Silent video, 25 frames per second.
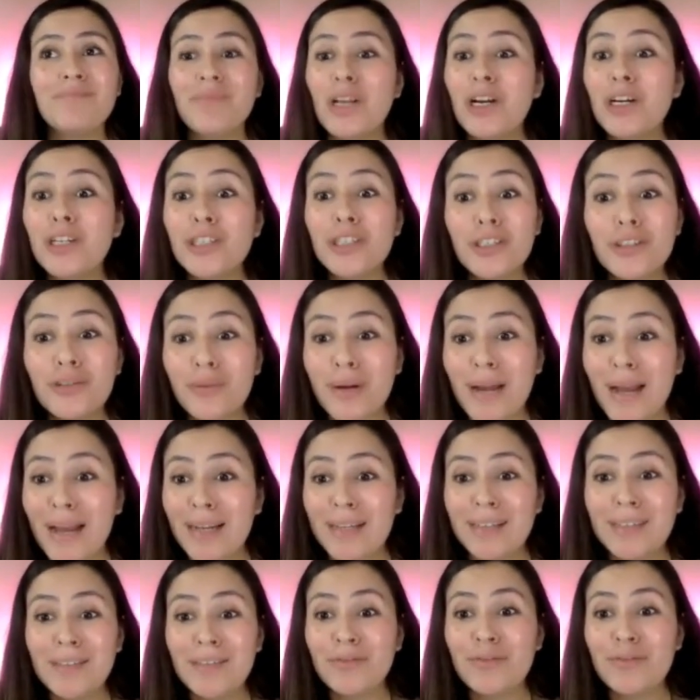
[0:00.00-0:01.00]

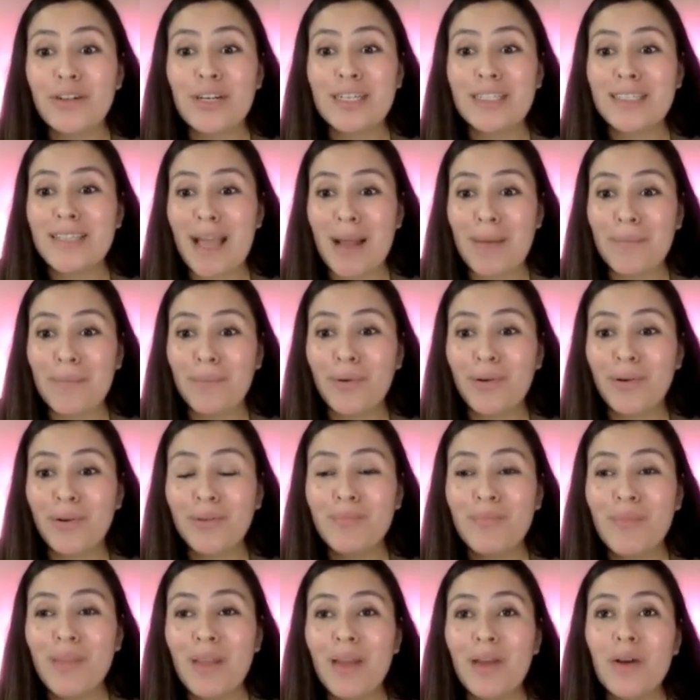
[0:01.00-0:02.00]
undergrad, for
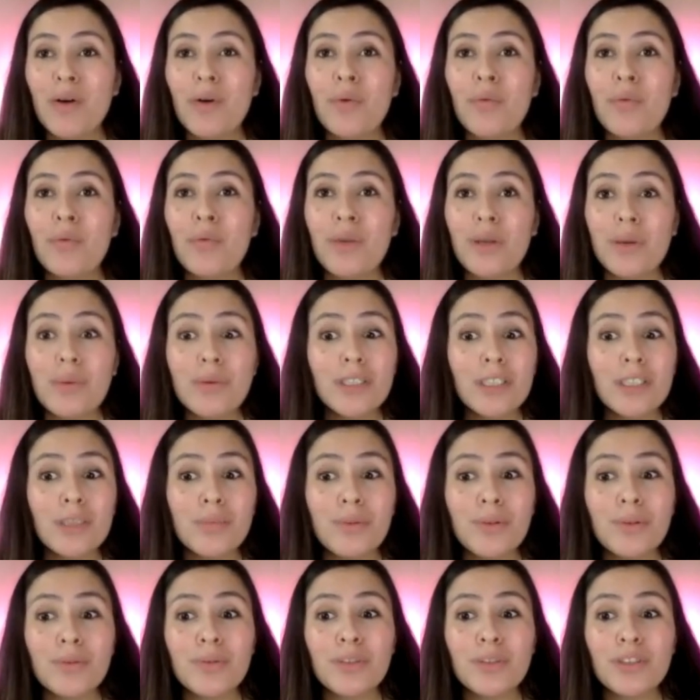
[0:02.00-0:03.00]
example, we were
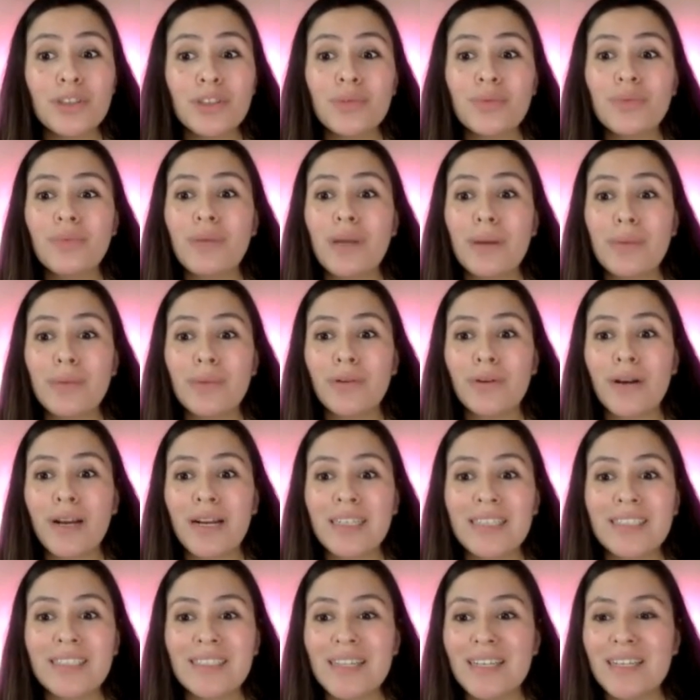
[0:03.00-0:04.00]
supposed to
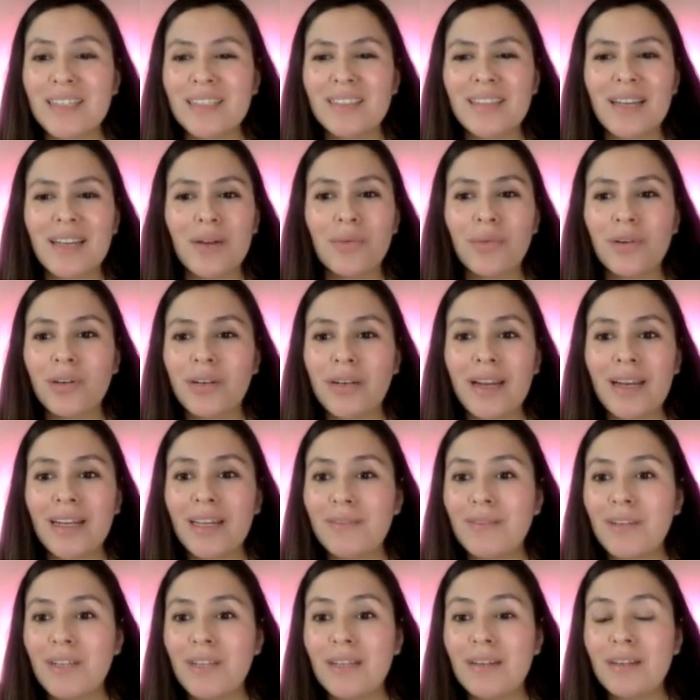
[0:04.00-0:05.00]
memorize things that were not
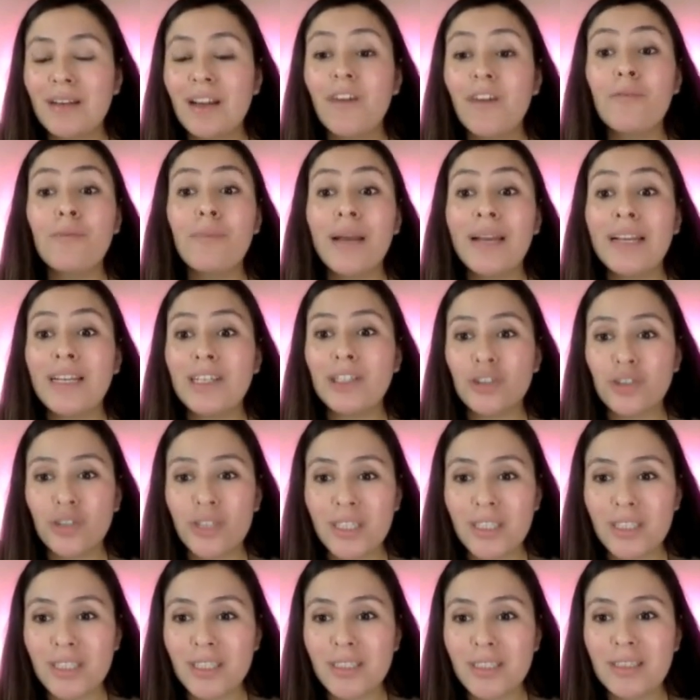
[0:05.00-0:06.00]
even of my
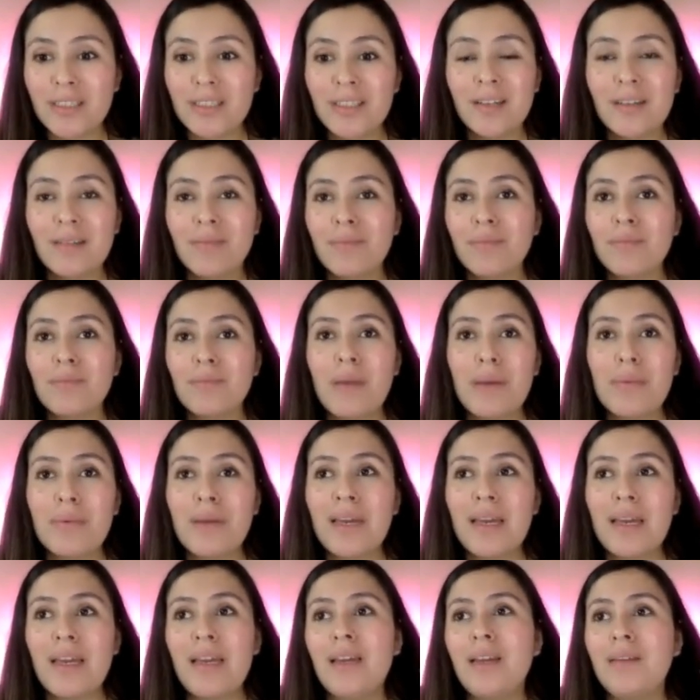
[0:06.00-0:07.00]
interest.
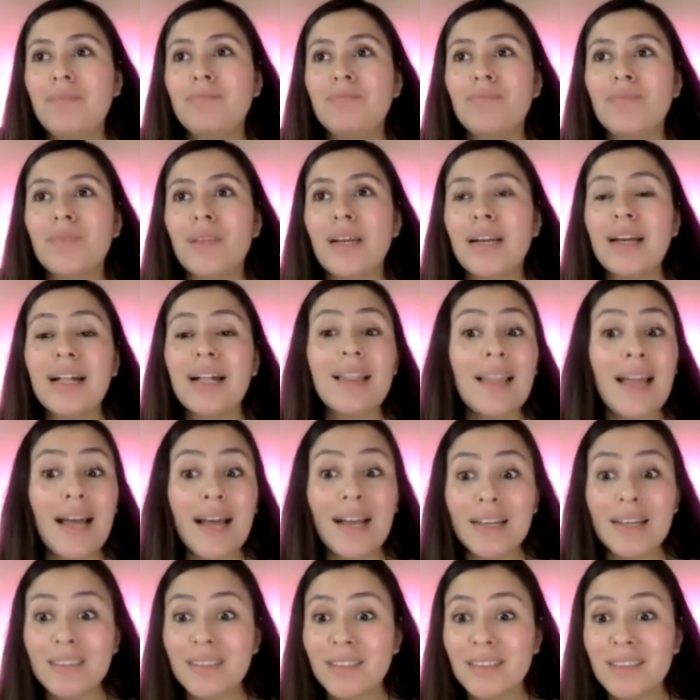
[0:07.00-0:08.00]
Maybe a
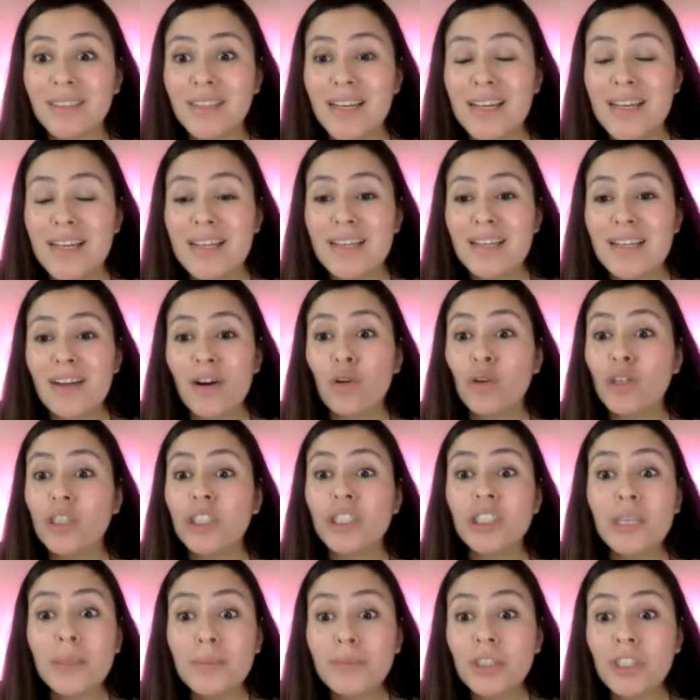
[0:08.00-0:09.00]
class or
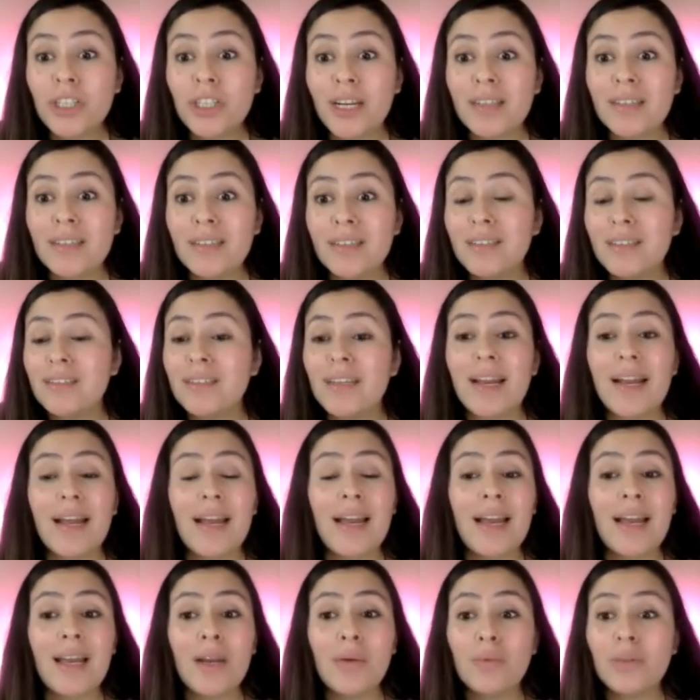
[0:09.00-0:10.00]
subject that
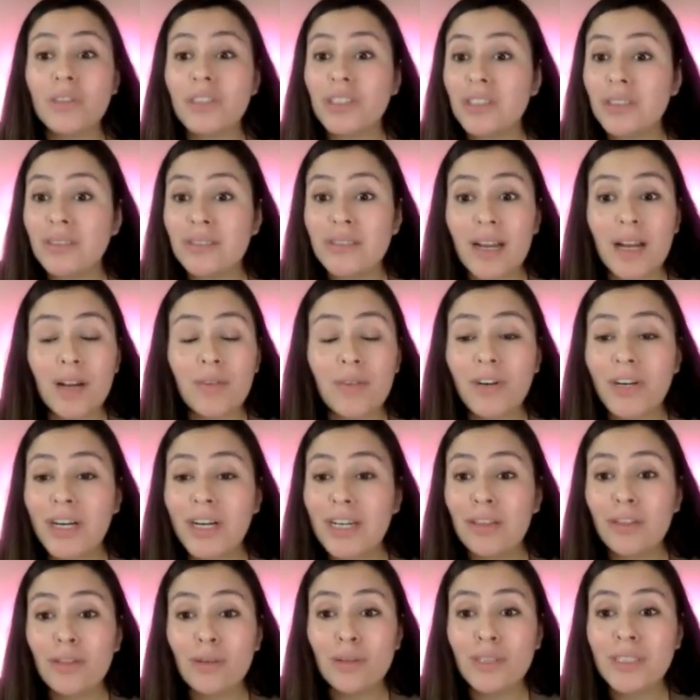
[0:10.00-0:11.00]
I was not
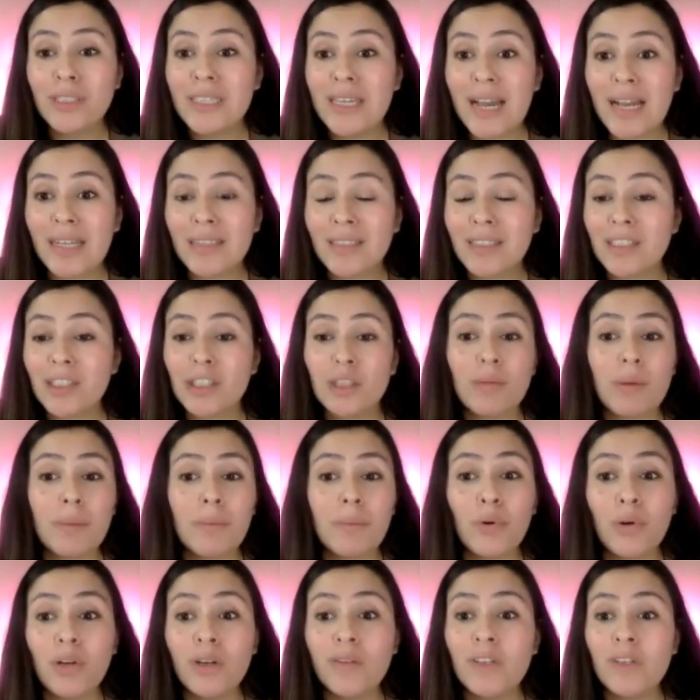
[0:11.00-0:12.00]
very enthusiastic, so my
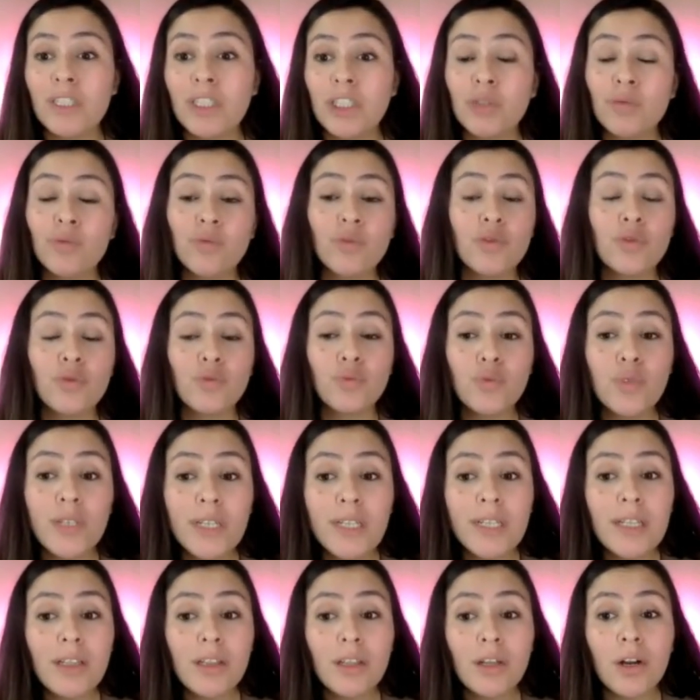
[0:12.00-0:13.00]
motivation was
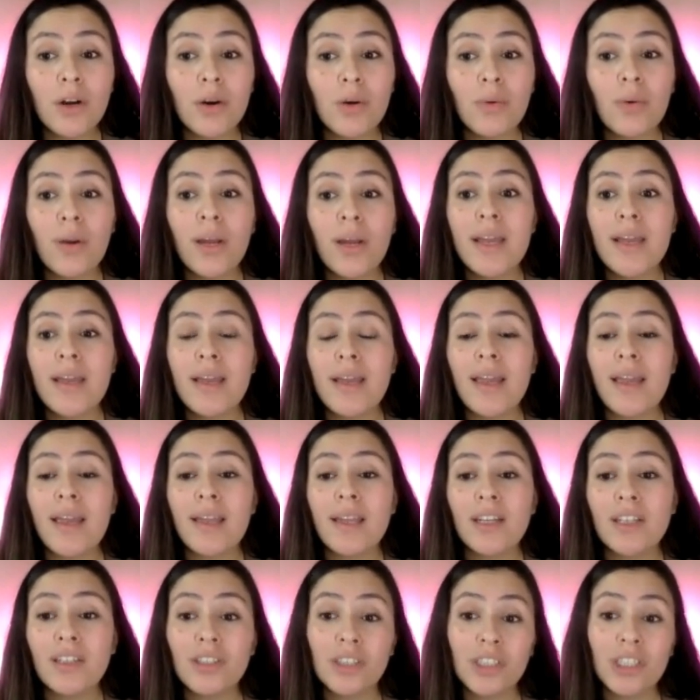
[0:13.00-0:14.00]
really low
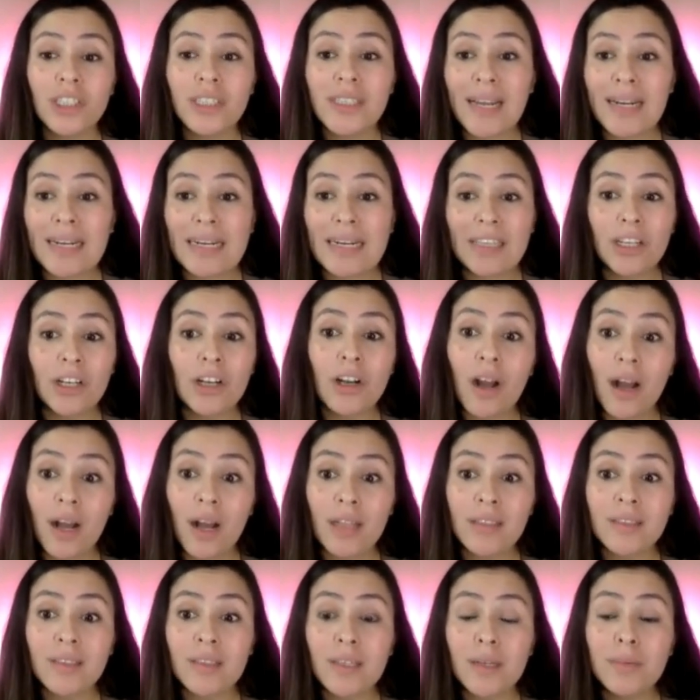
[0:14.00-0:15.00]
in understanding the
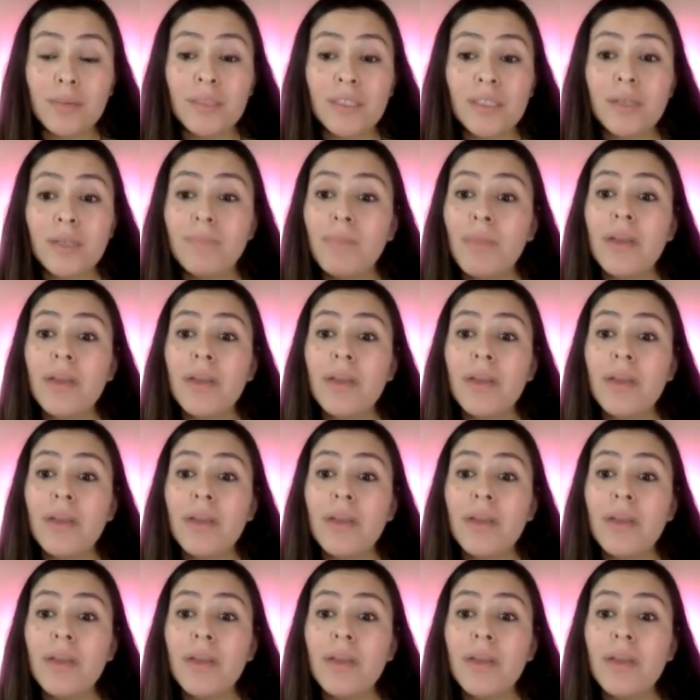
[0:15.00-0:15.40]
concepts.